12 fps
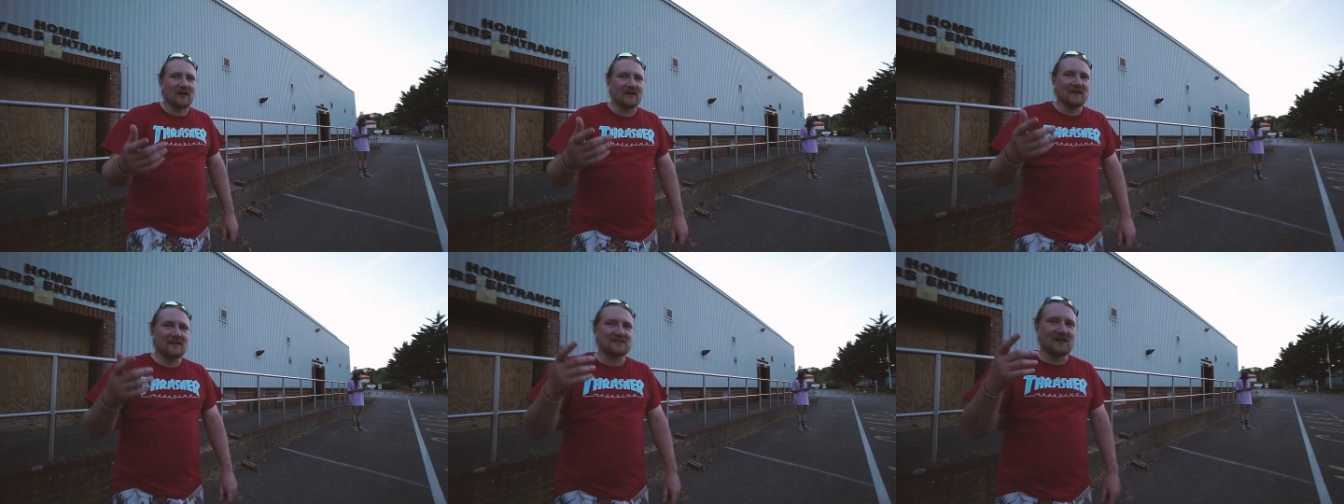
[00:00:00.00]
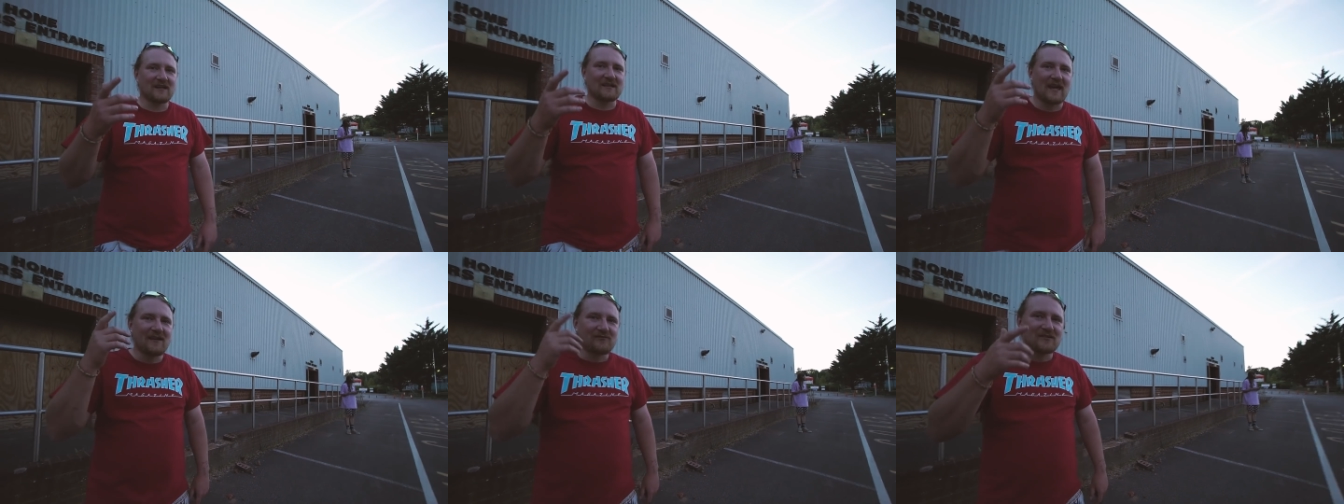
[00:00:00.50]
right, it's
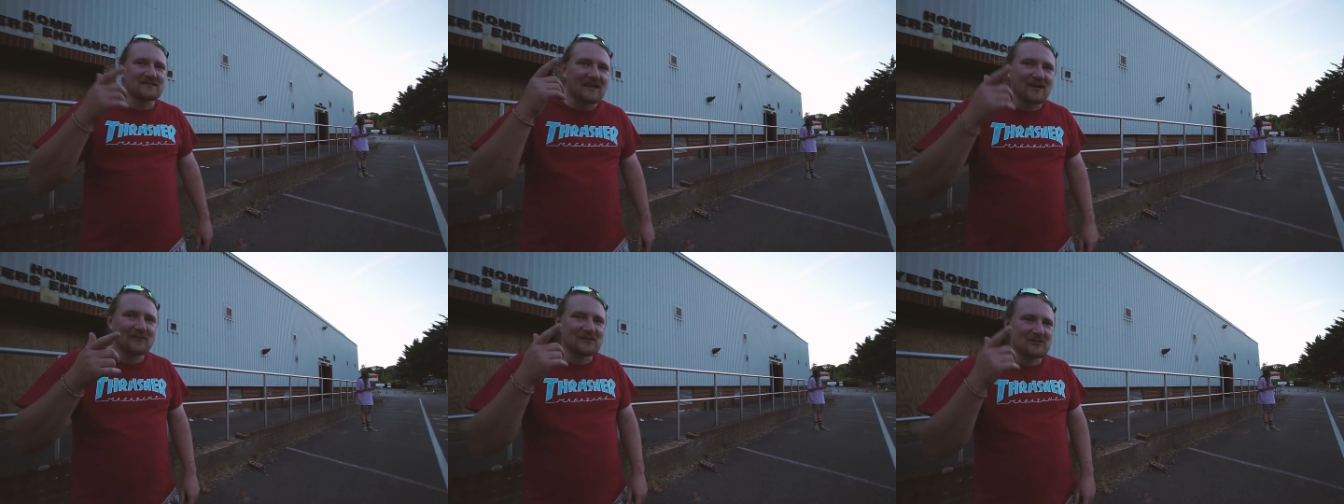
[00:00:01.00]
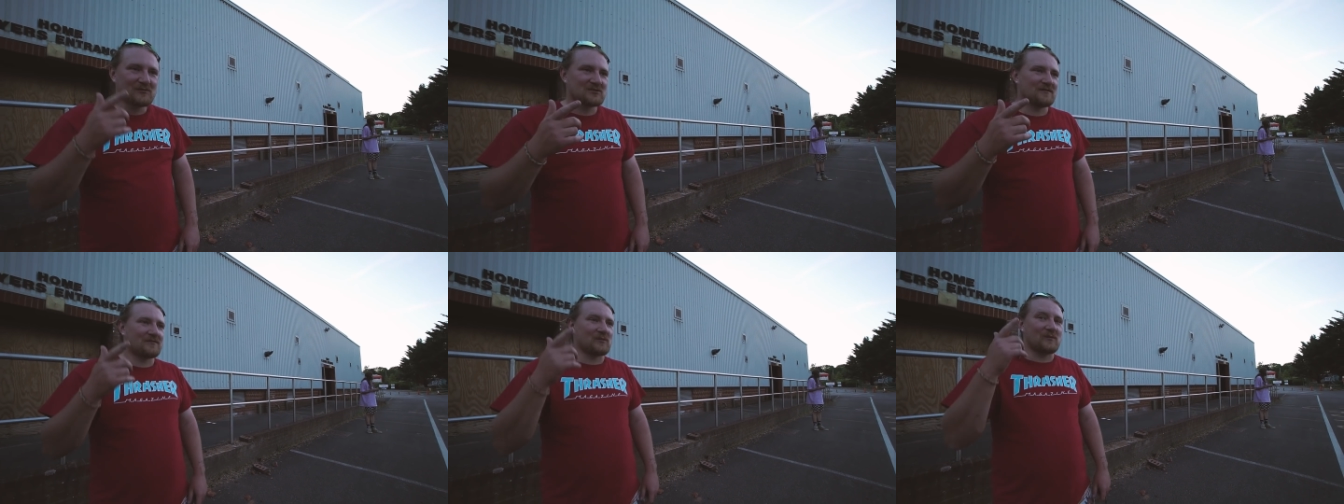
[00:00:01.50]
like every time we do
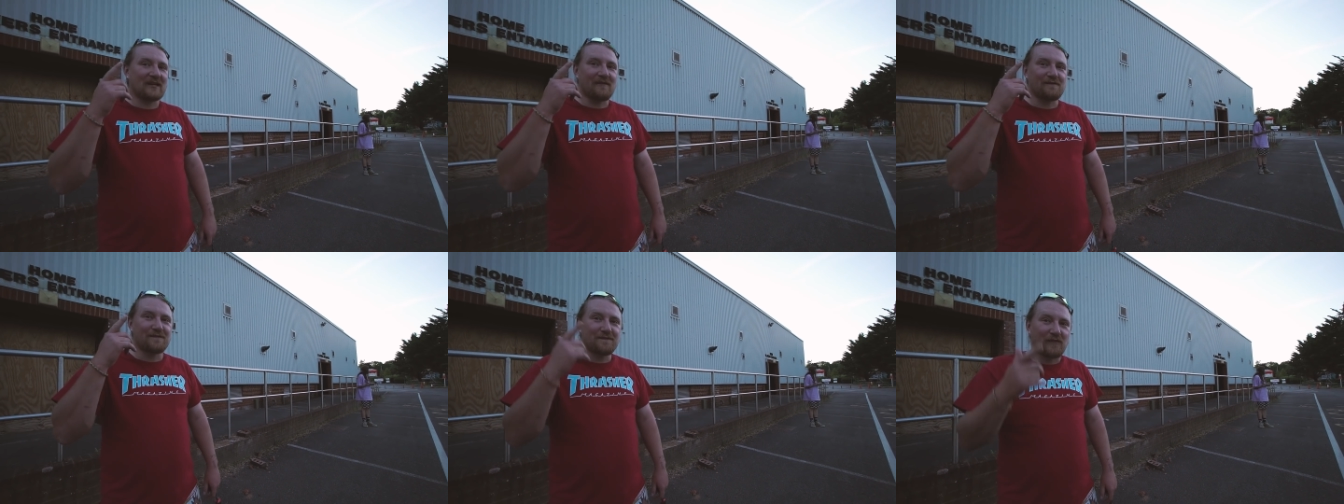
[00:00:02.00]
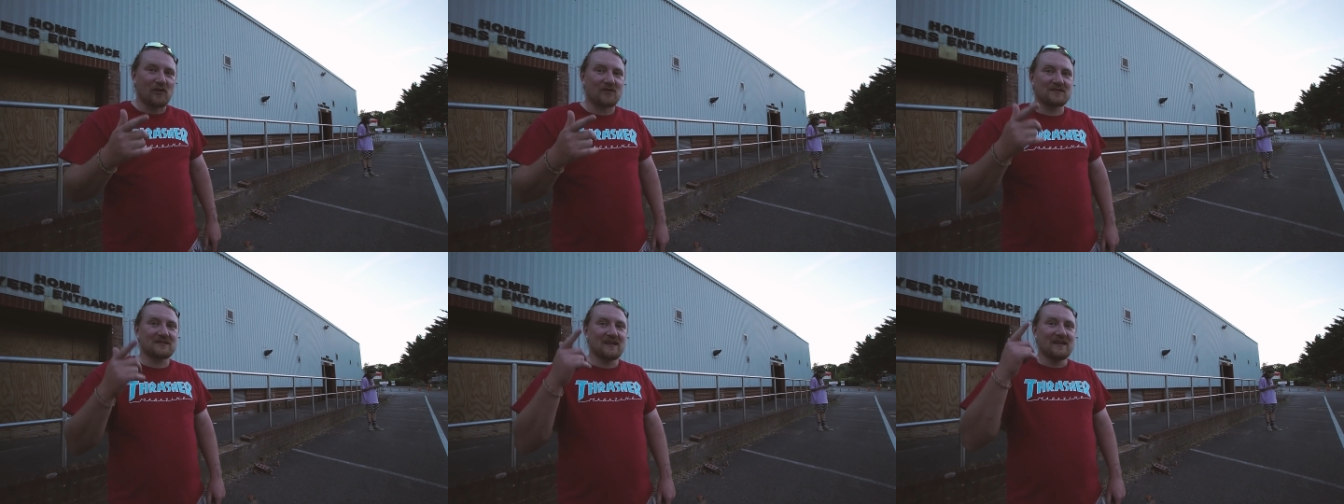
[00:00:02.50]
something, we get
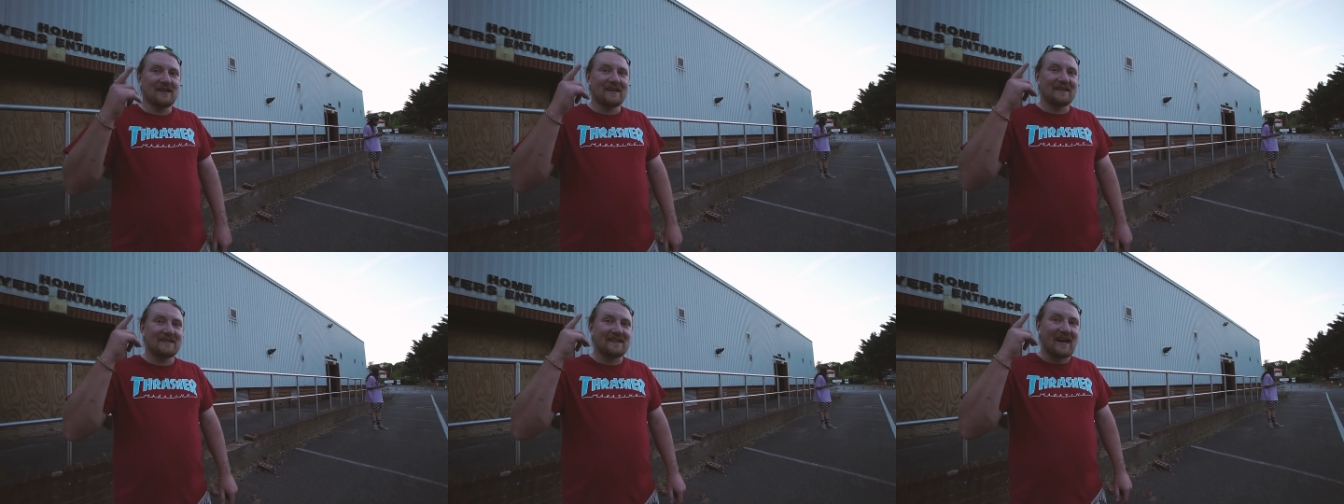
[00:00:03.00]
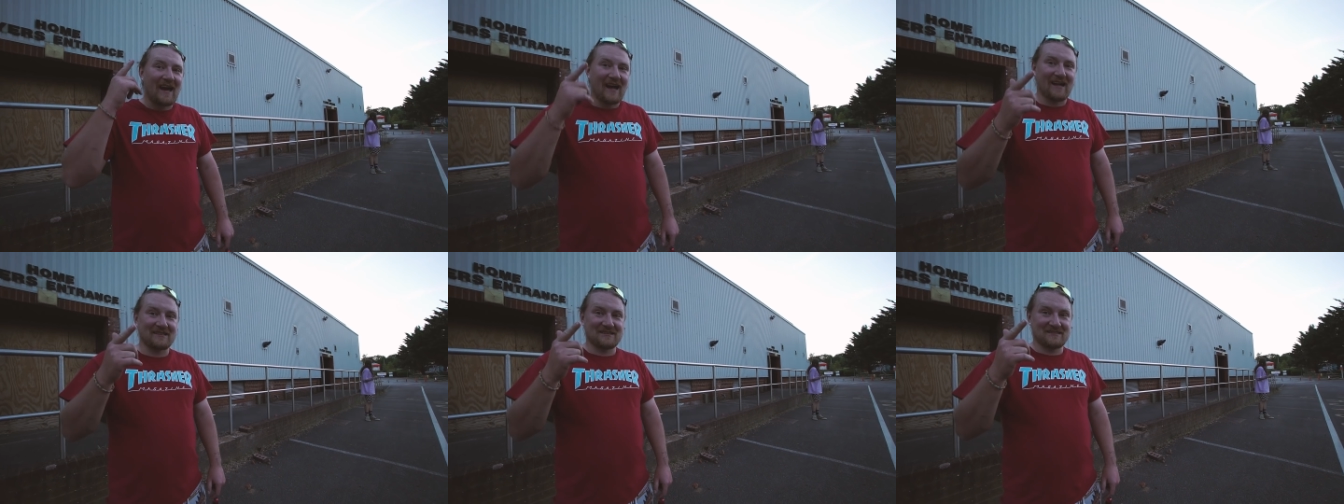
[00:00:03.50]
fucked in the
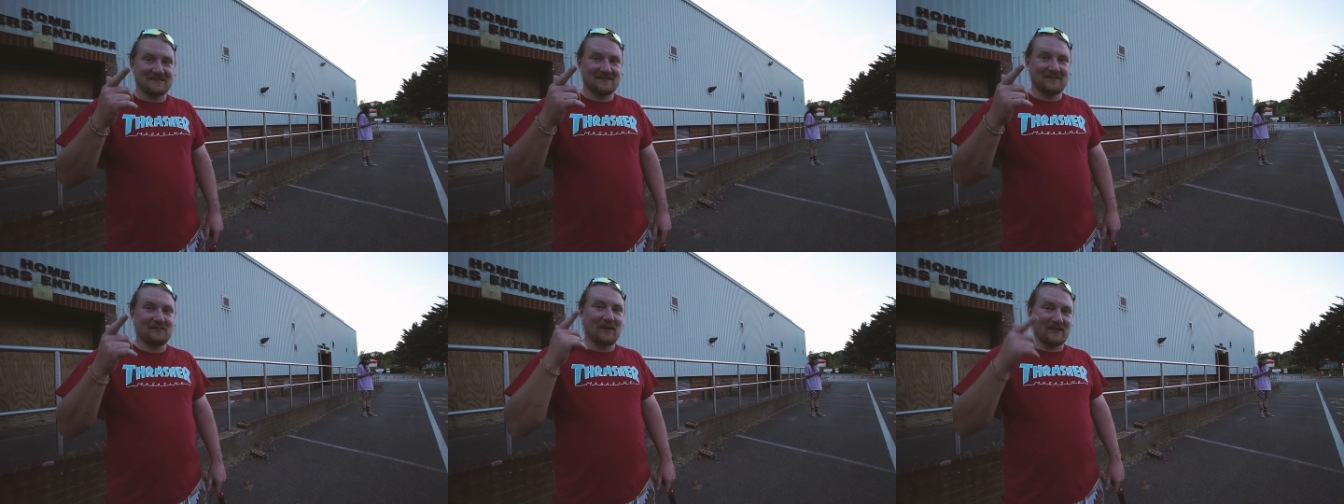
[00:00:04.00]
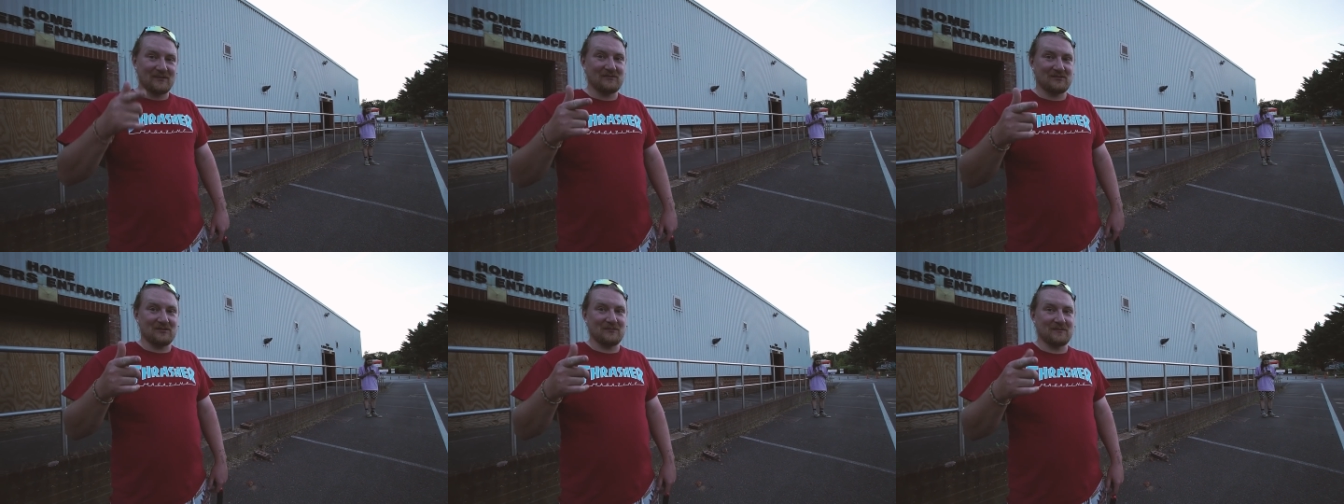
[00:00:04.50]
ass by
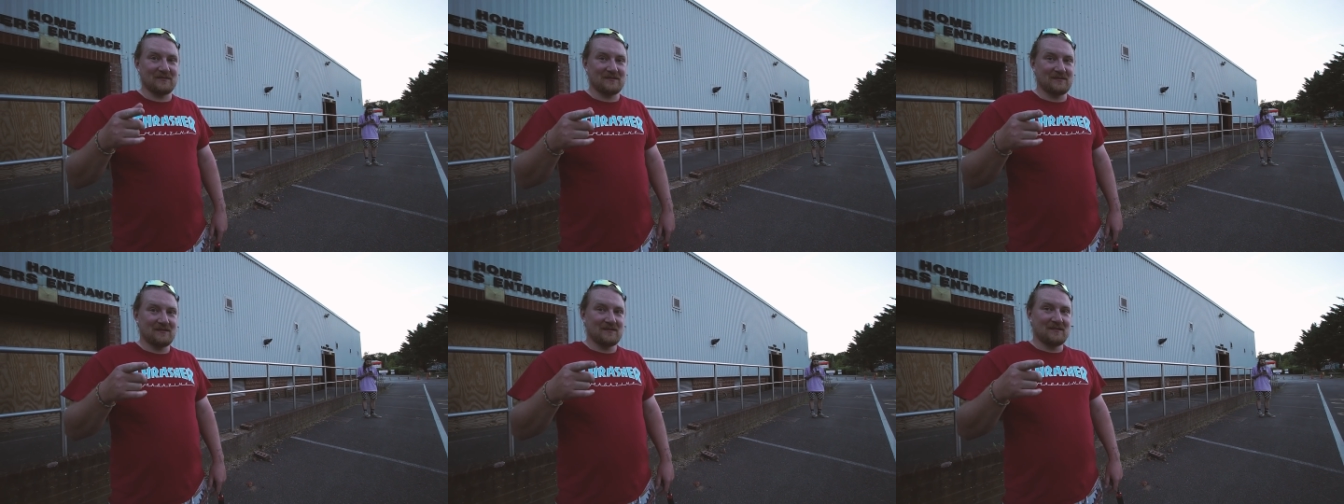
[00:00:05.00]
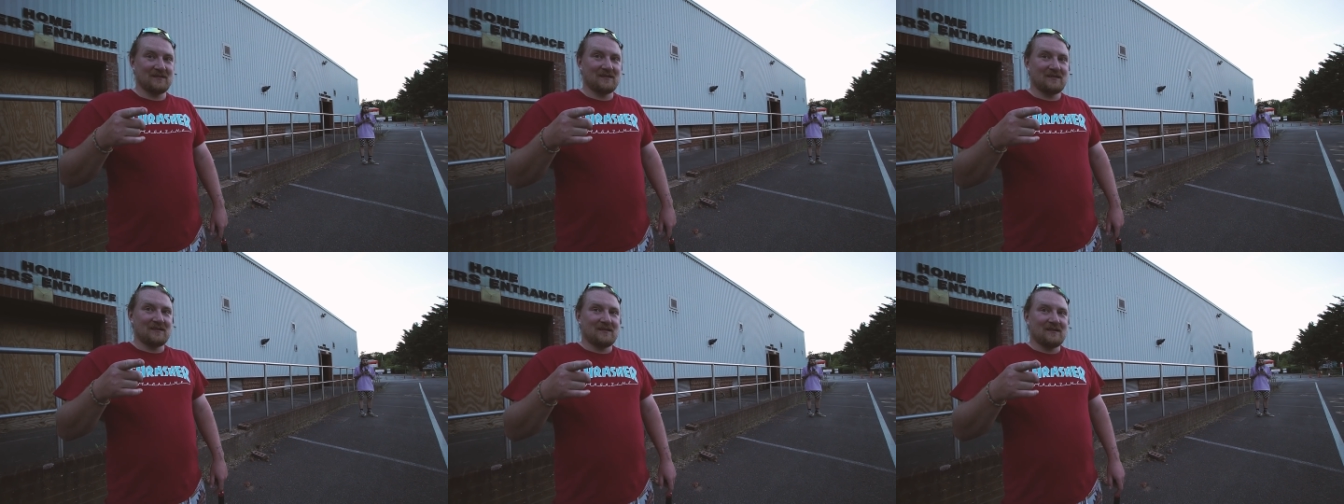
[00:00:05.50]
YouTube. No,
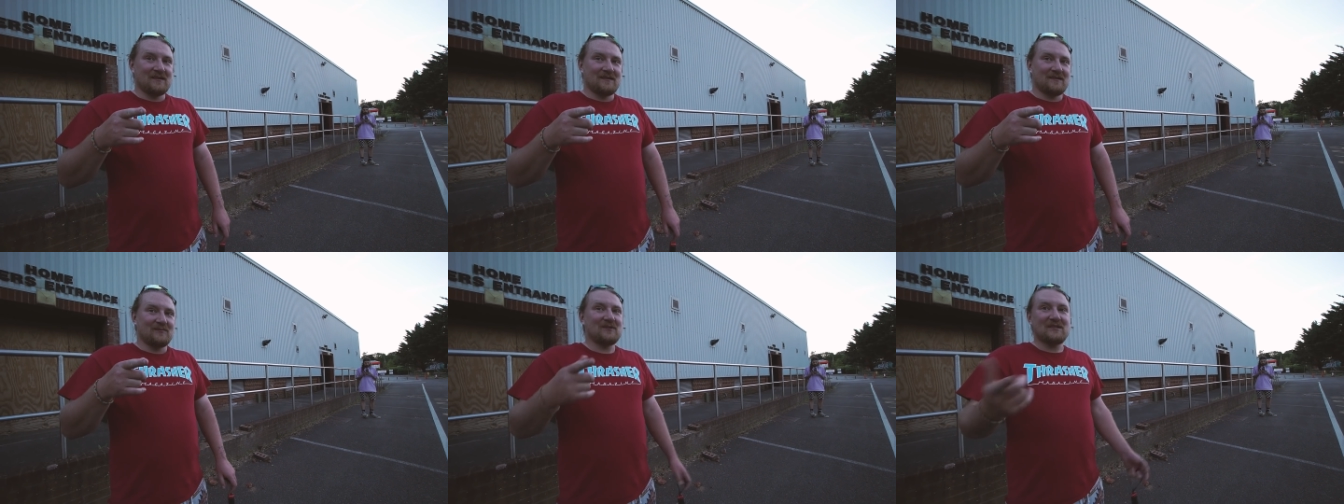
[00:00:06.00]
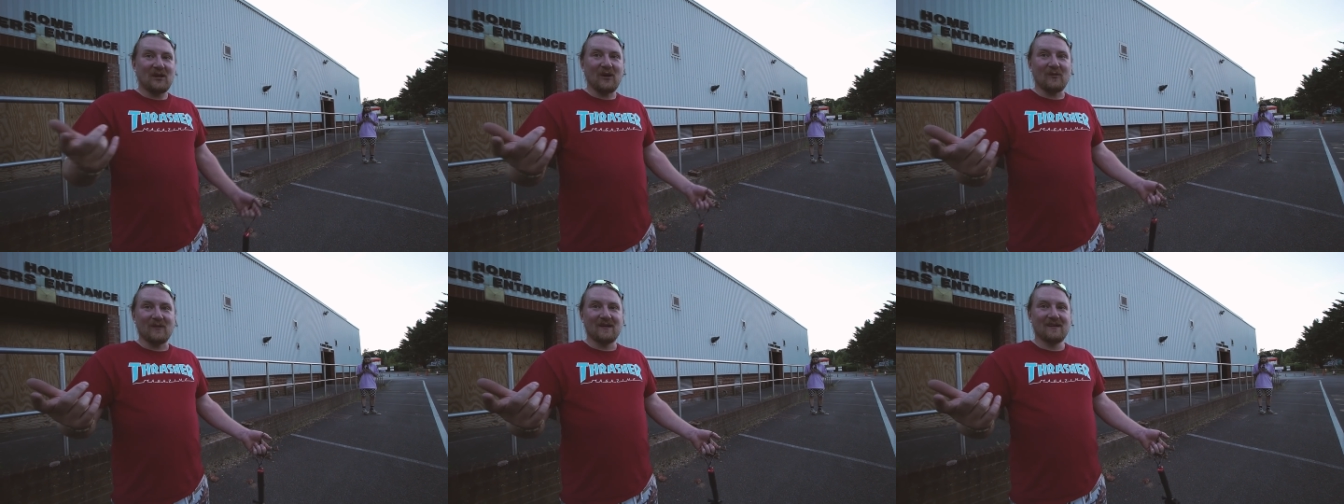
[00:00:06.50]
we don't. We
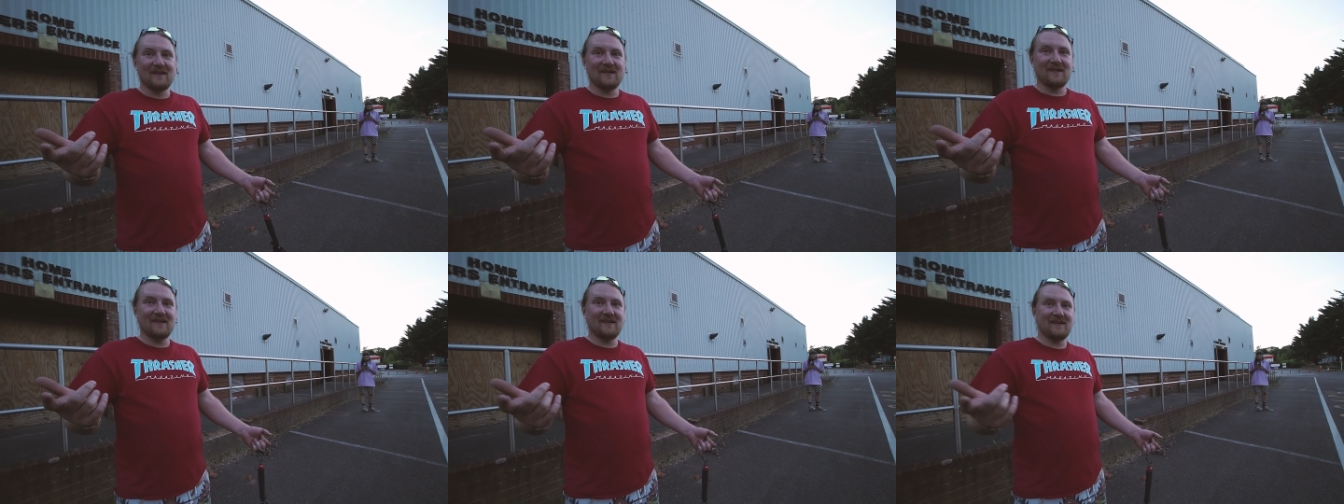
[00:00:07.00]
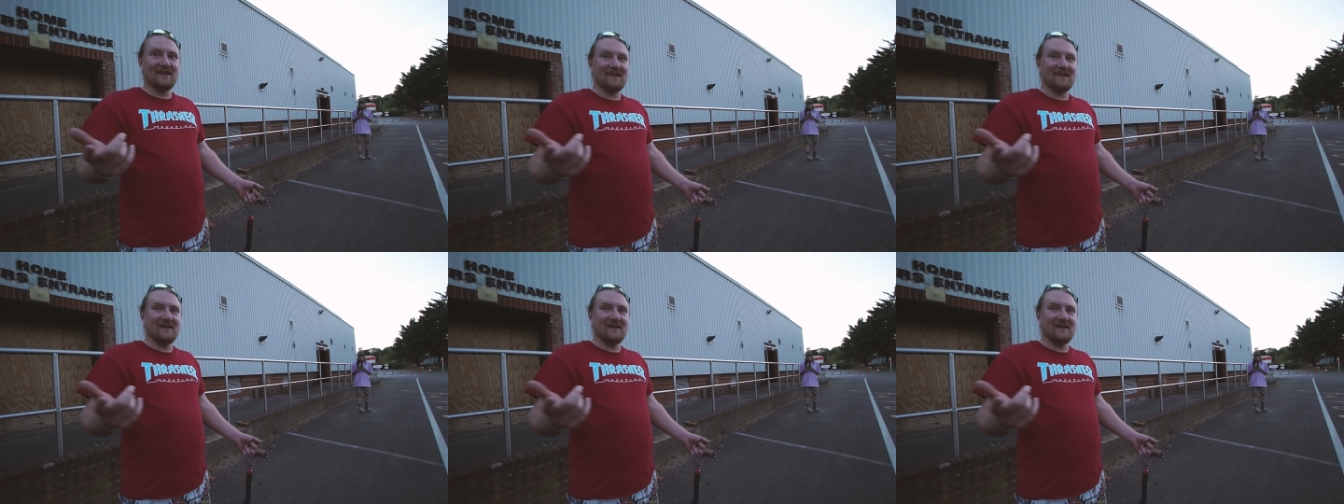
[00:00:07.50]
do. I don't